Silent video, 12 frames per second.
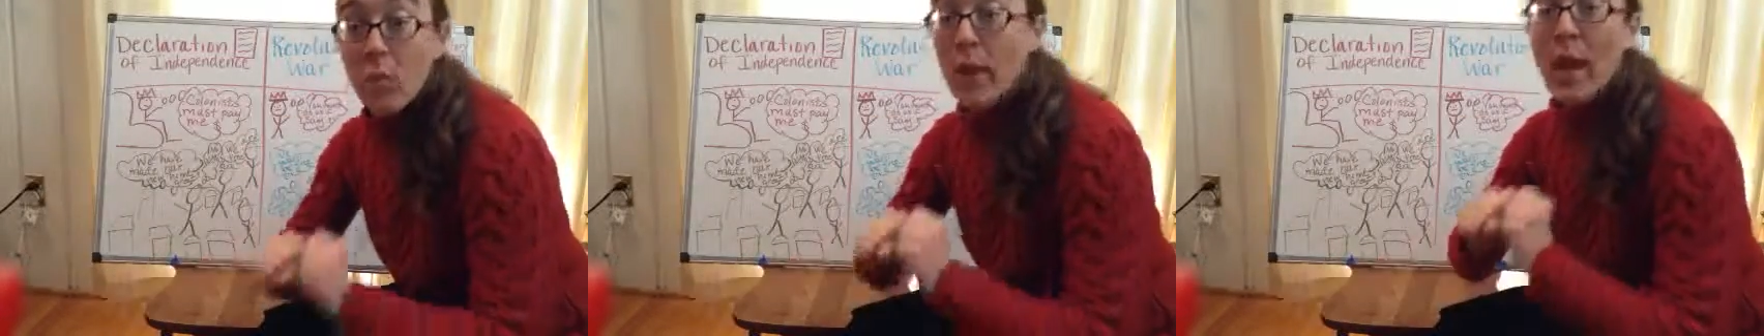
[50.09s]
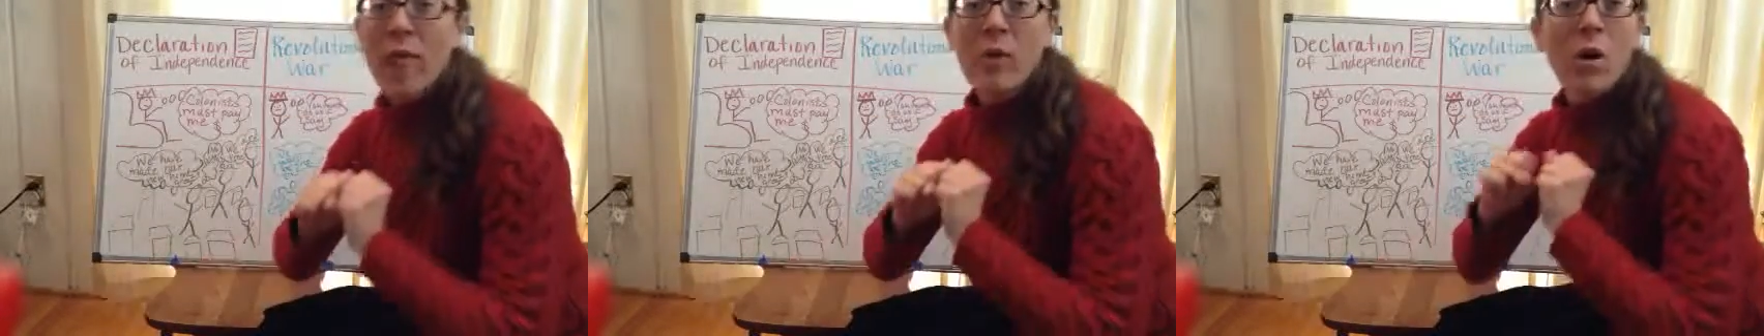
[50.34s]
We
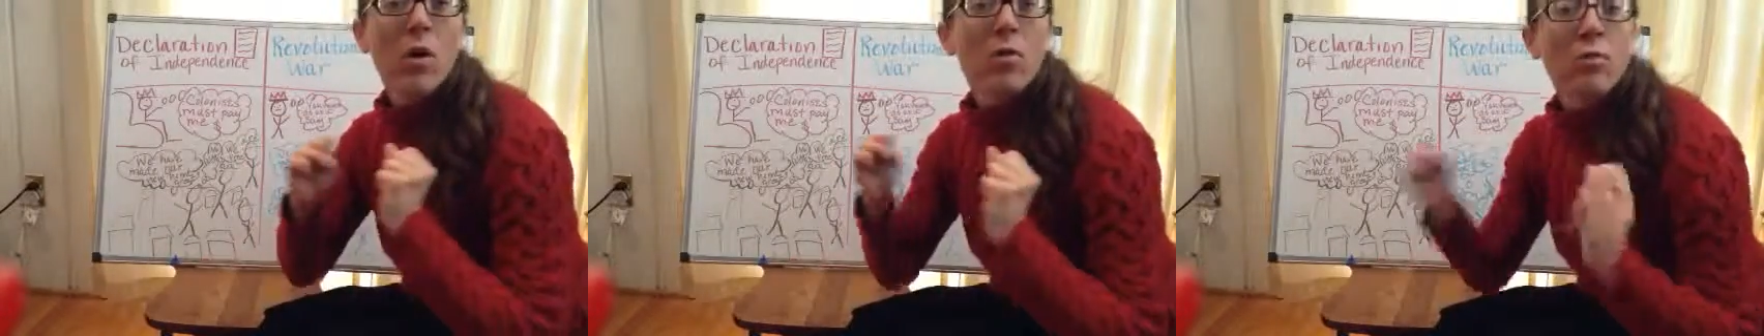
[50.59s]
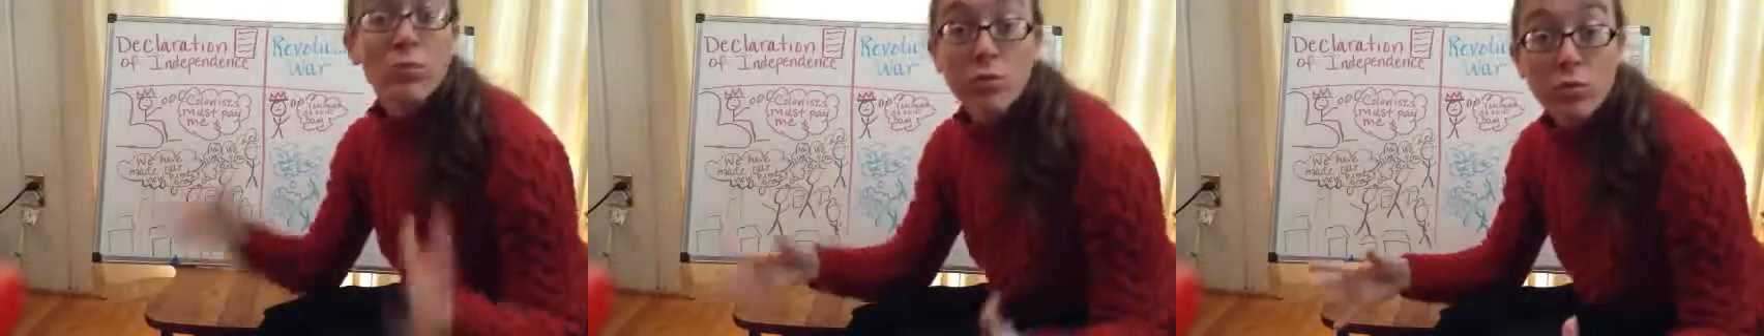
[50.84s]
have our
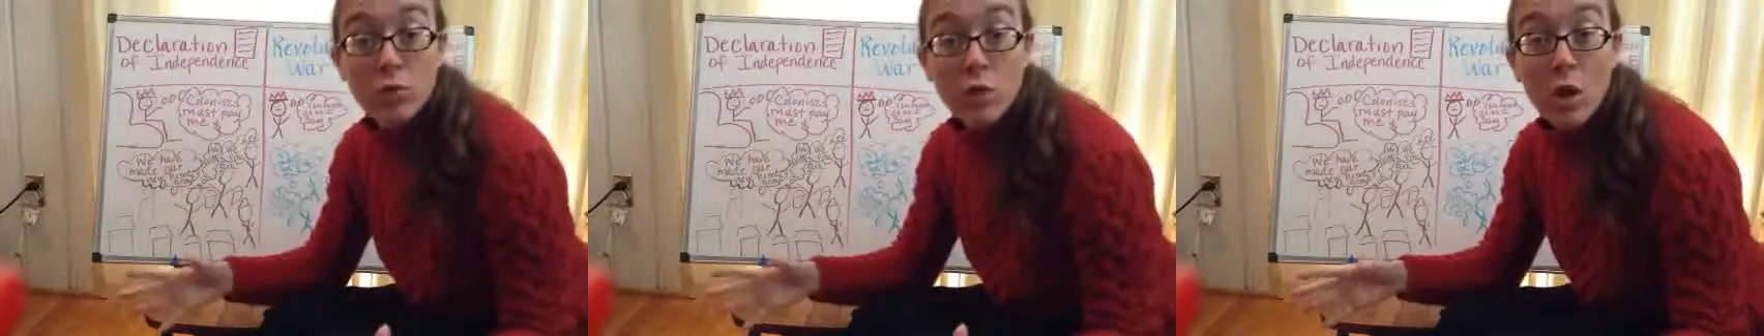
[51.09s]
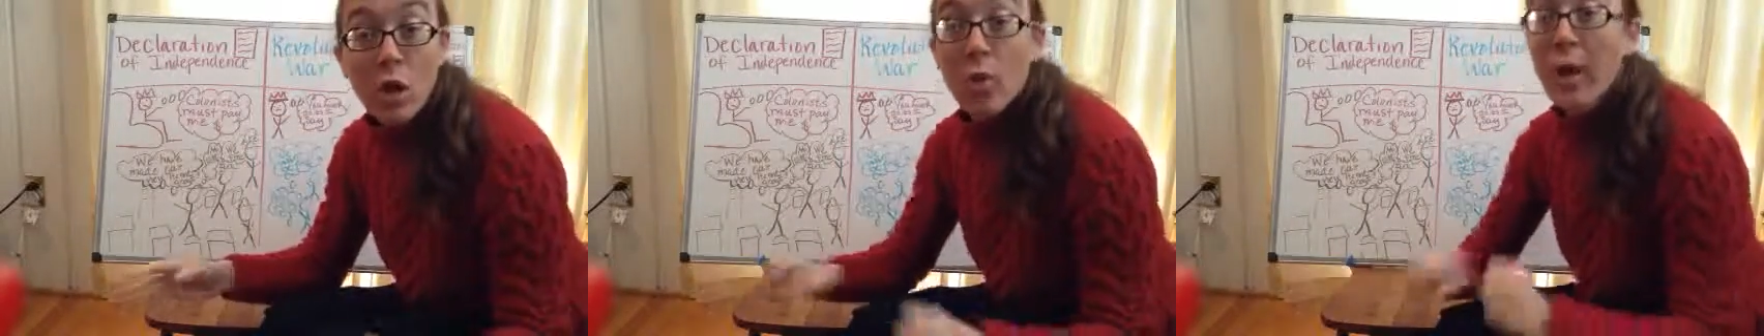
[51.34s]
own
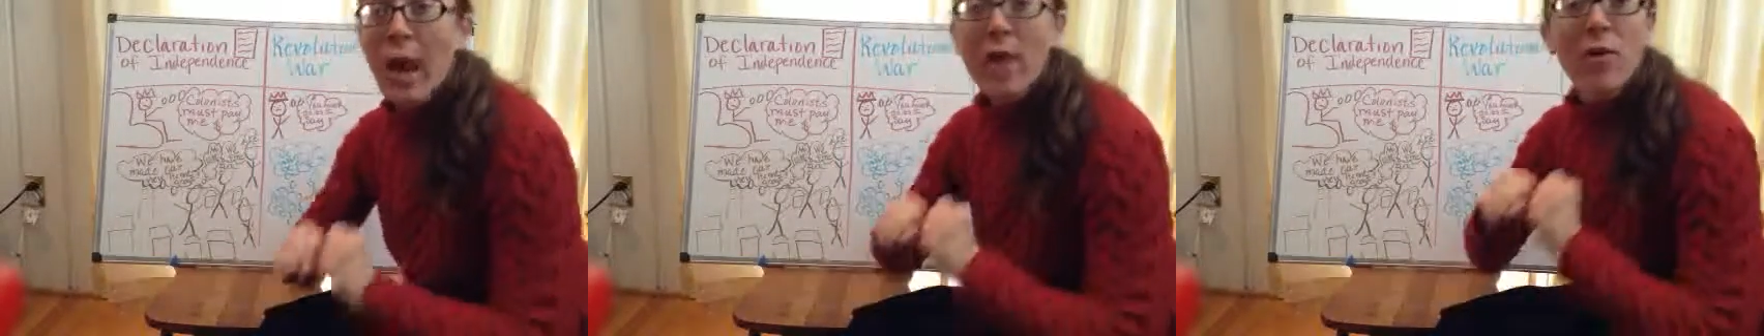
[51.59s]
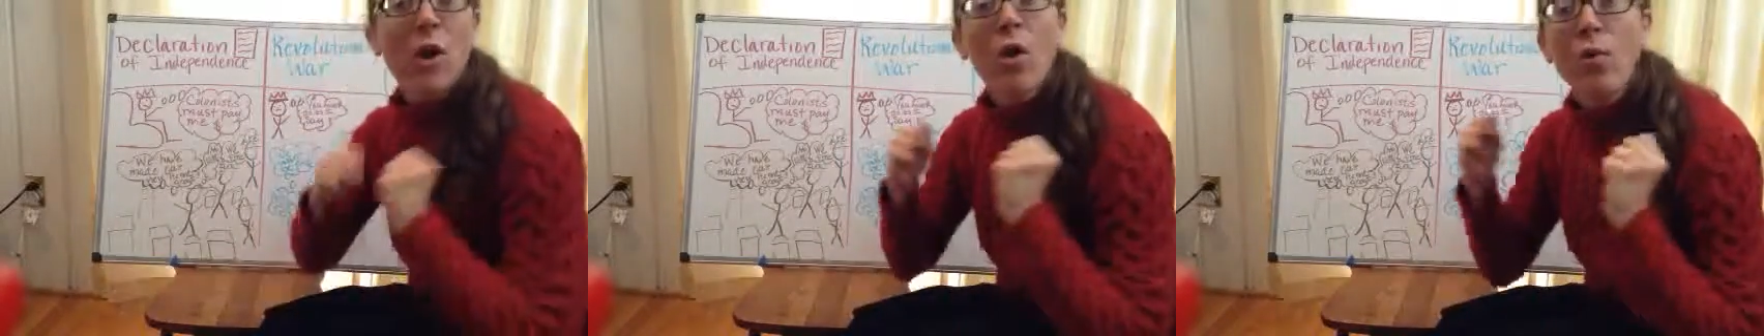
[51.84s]
rules. We
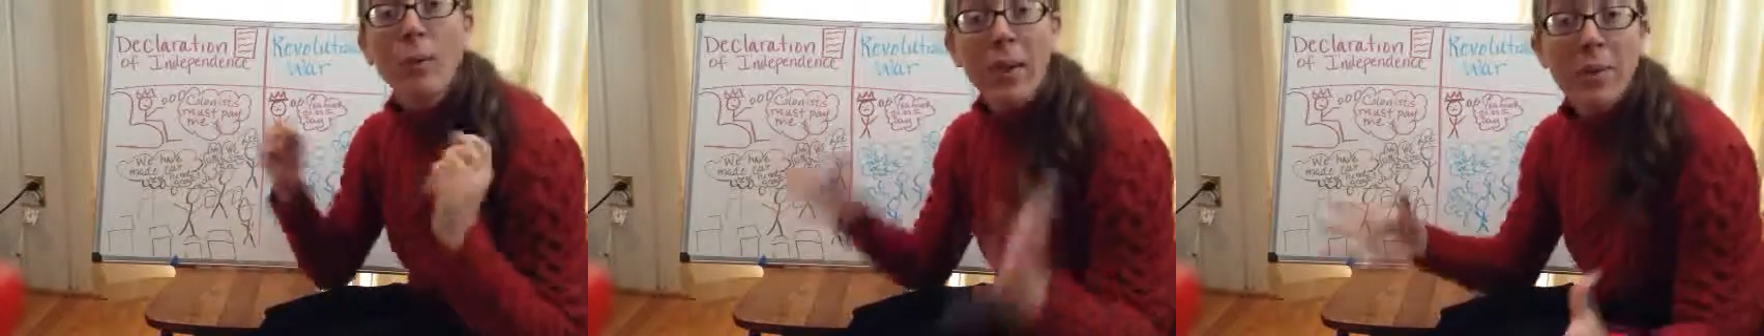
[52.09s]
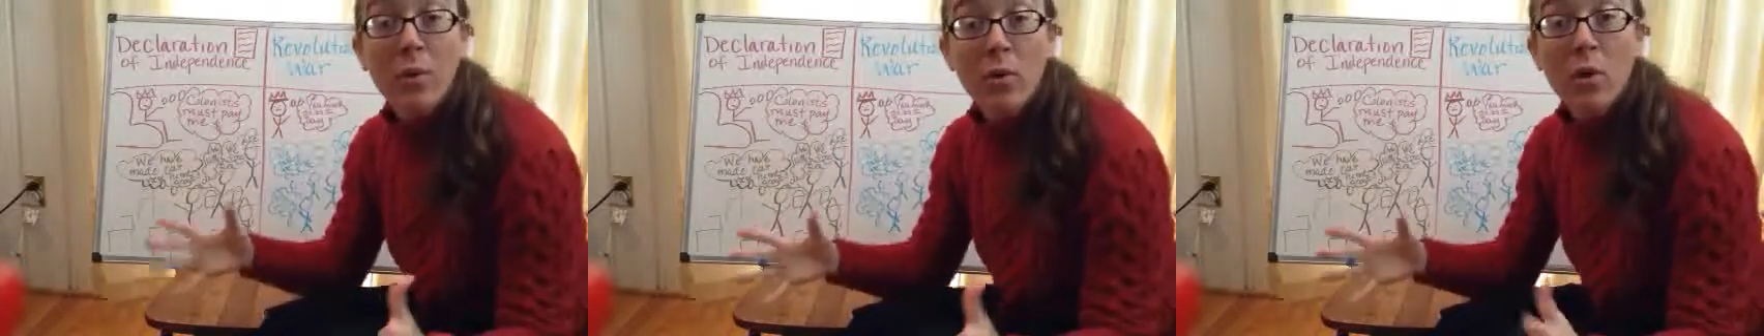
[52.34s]
have our own
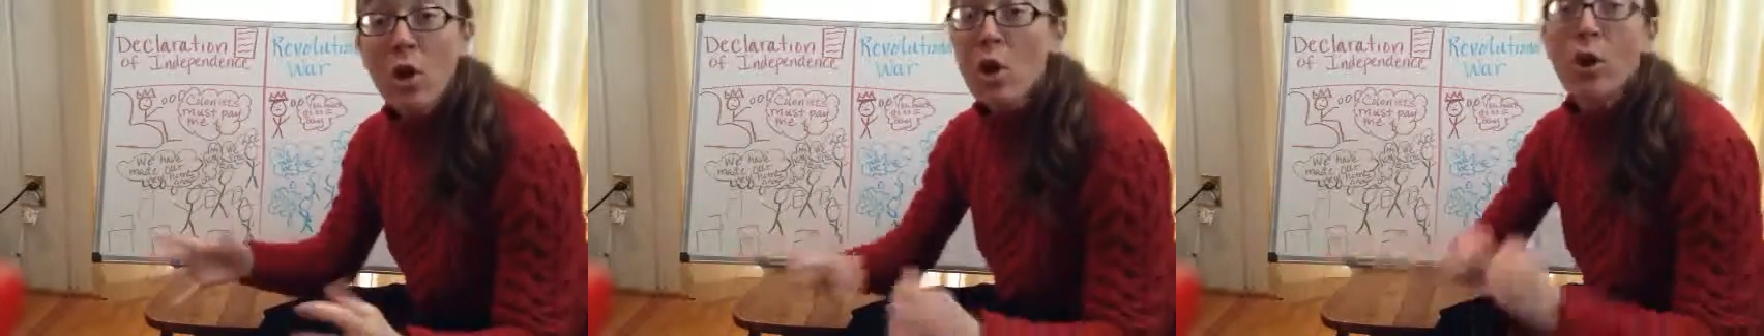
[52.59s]
people